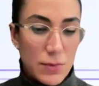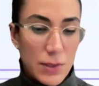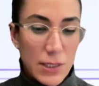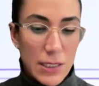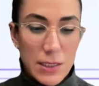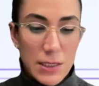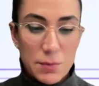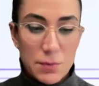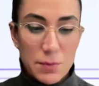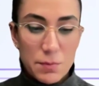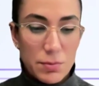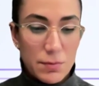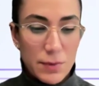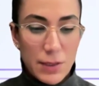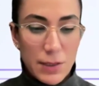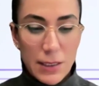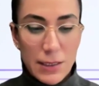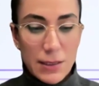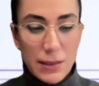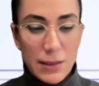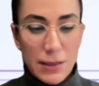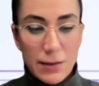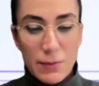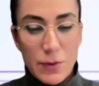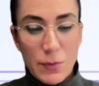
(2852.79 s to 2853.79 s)
Let it
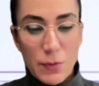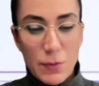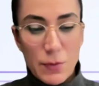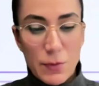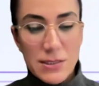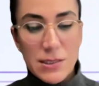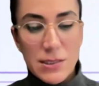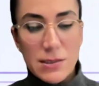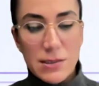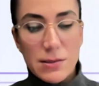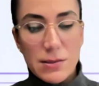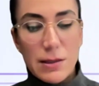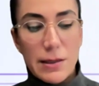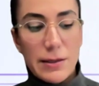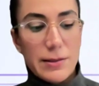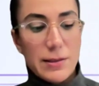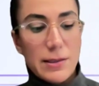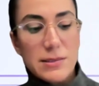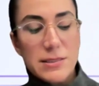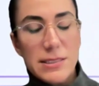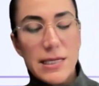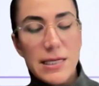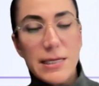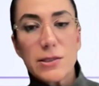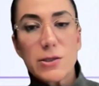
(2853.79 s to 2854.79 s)
like, is it like
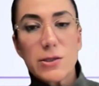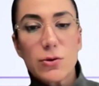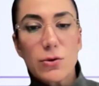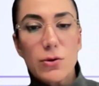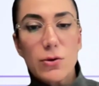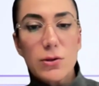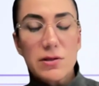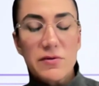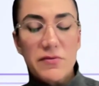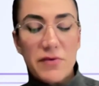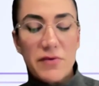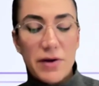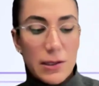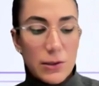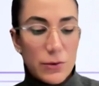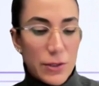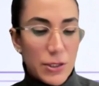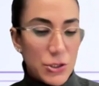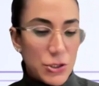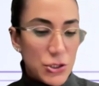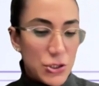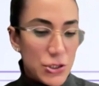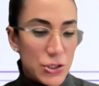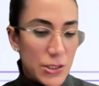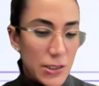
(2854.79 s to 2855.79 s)
the technical
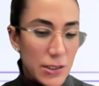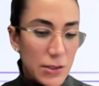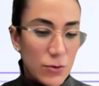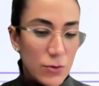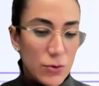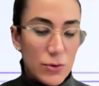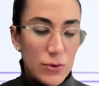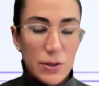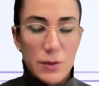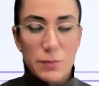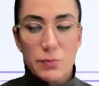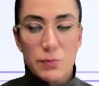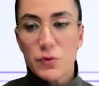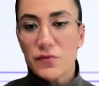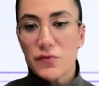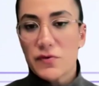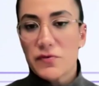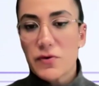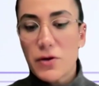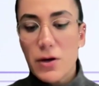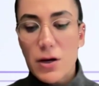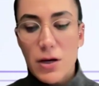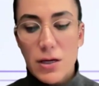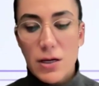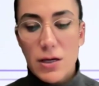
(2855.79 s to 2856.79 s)
evaluation or the proof
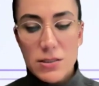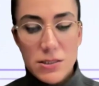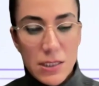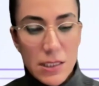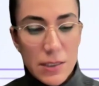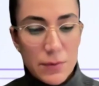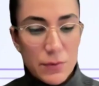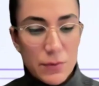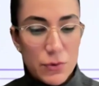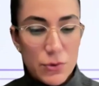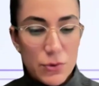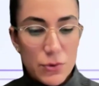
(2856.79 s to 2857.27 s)
of concept,